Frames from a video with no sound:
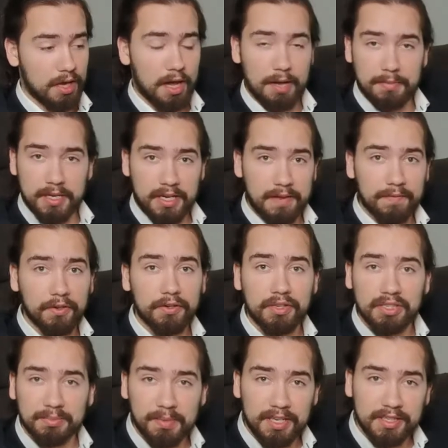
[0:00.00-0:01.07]
I mean, if you're
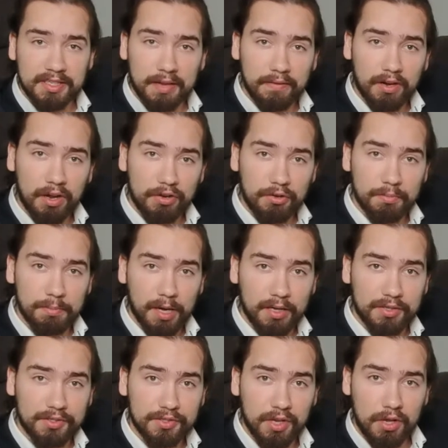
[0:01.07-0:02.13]
gonna spend
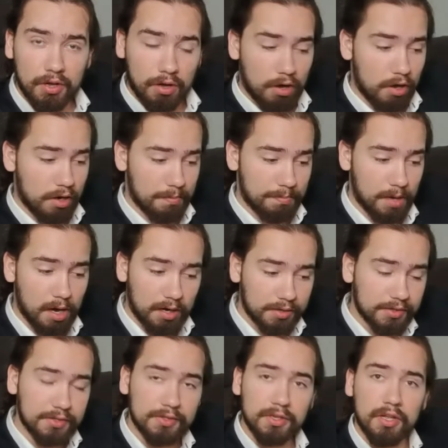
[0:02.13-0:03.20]
$700 on a
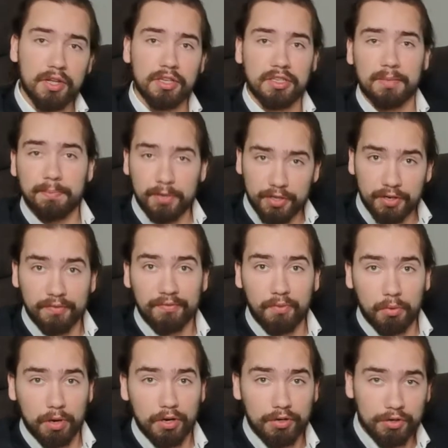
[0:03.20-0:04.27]
box to put your
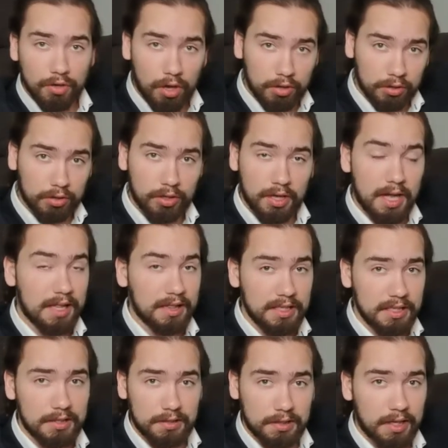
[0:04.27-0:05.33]
$400, at
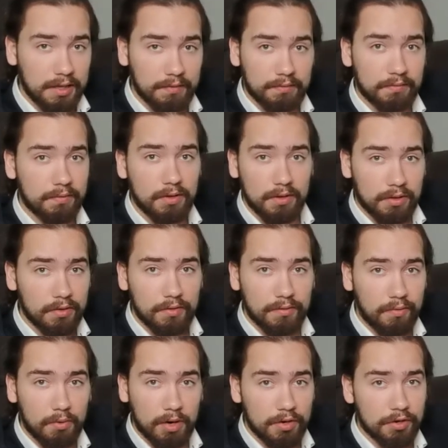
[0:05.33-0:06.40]
least like
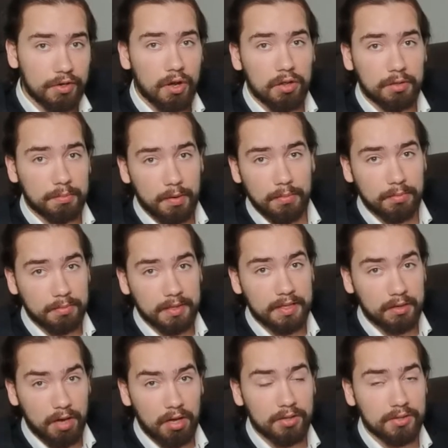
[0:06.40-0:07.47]
$400 probably
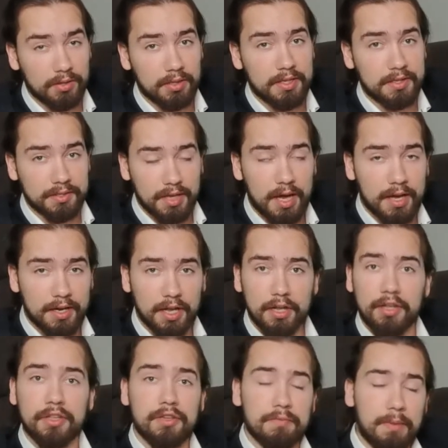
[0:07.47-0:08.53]
console inside,
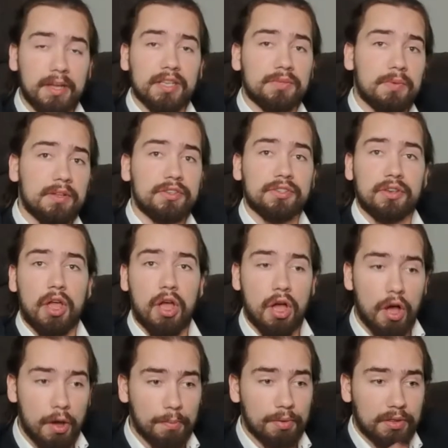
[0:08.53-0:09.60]
you might as well just
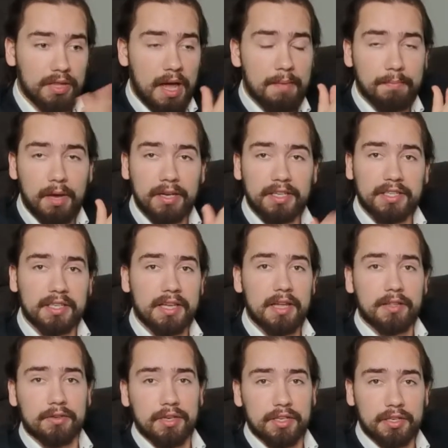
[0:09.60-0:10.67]
put that money
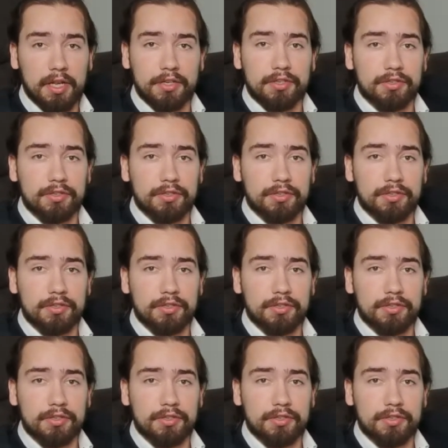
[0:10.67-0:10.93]
together and get